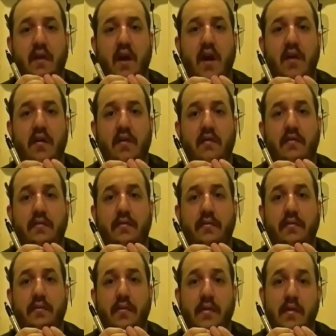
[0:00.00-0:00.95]
thought of,
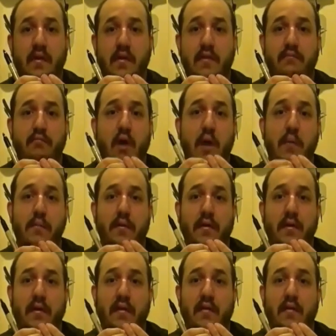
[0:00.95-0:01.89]
of
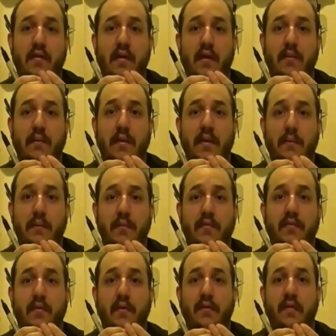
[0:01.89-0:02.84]
property as being the
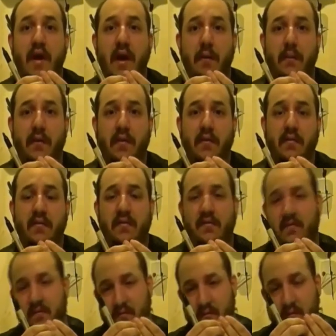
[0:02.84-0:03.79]
pursuit of
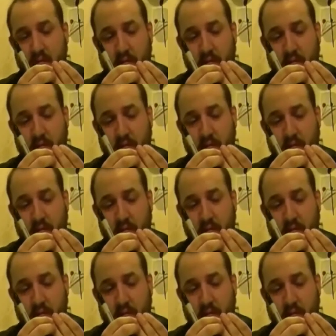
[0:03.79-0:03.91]
happiness.